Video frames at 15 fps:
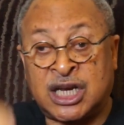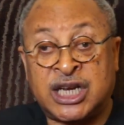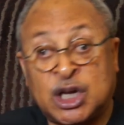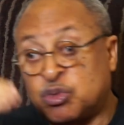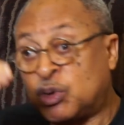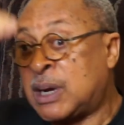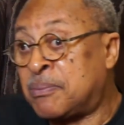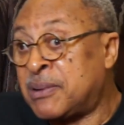And that's
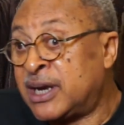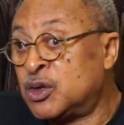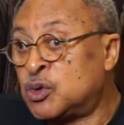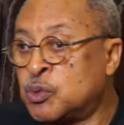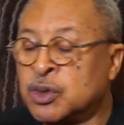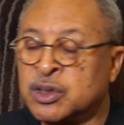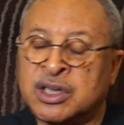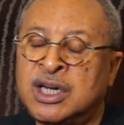what they're planning
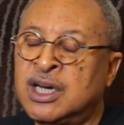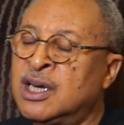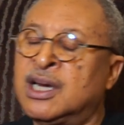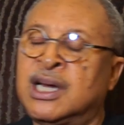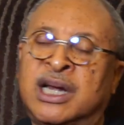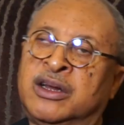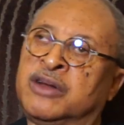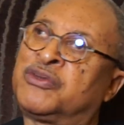towards.
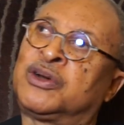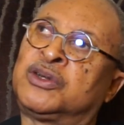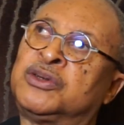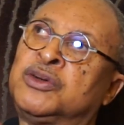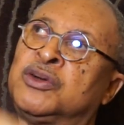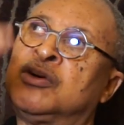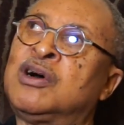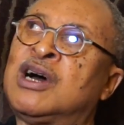And of course, you
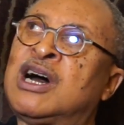know